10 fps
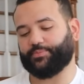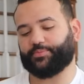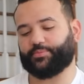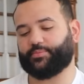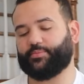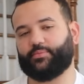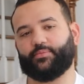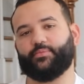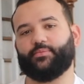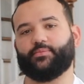
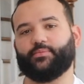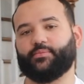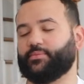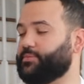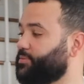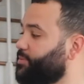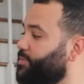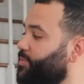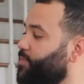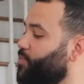
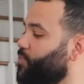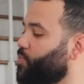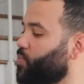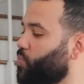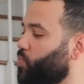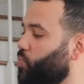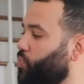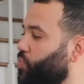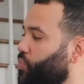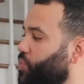
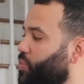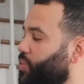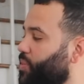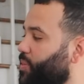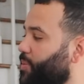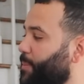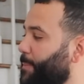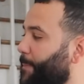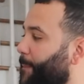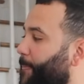
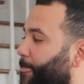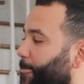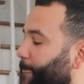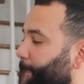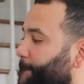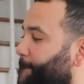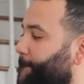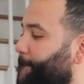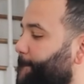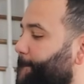
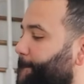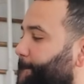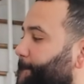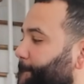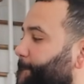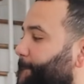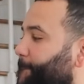This person isn't speaking.